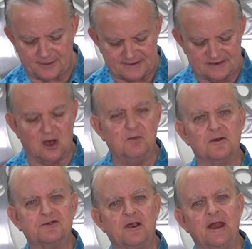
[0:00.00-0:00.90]
This is
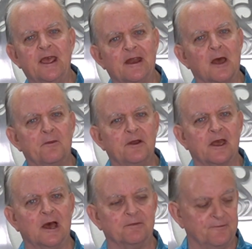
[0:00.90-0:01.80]
almost ready, and I'm going to
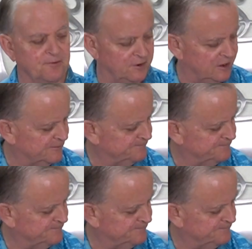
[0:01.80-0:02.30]
cup it for you.